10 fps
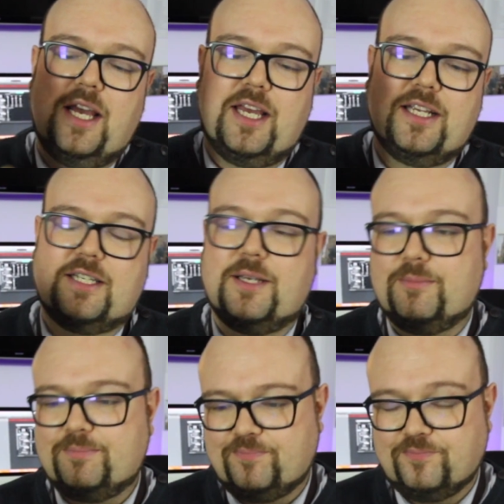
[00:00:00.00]
is
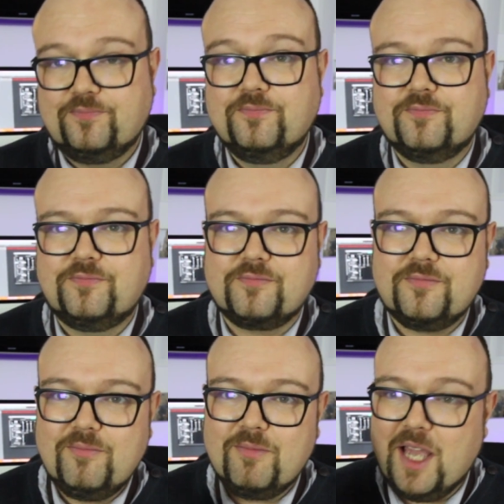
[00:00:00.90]

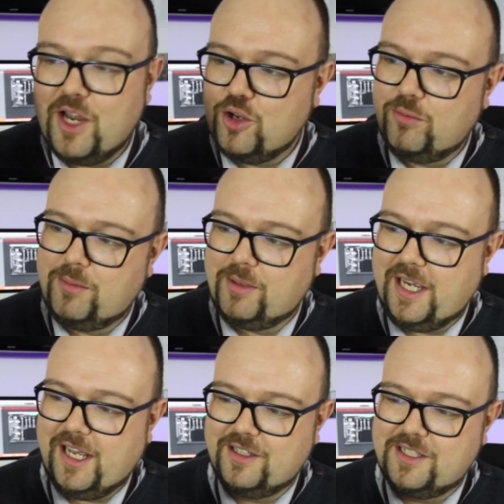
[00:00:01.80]
I normally
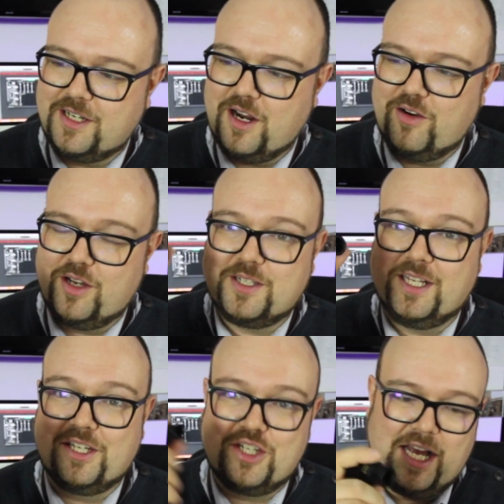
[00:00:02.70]
play it on the D'Addario
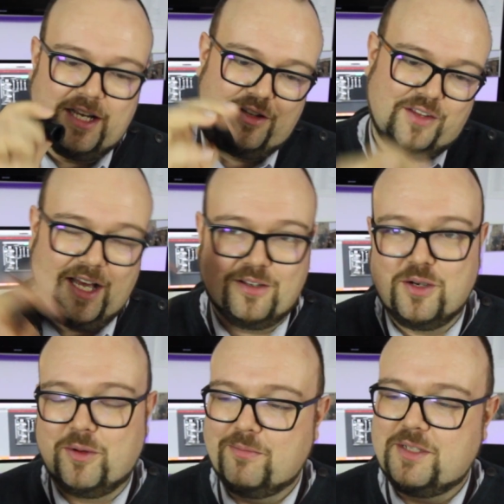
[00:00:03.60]
Select Jazz on the
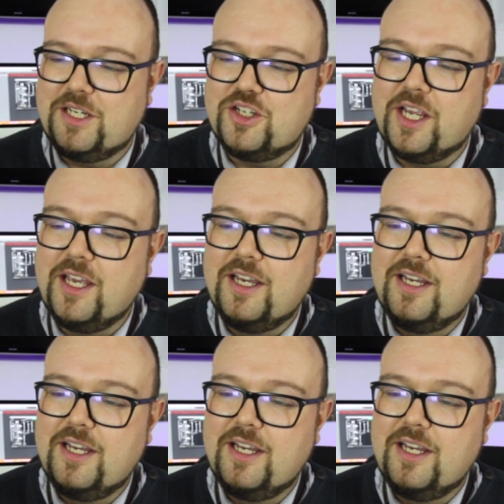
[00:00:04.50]
alto when I'm teaching.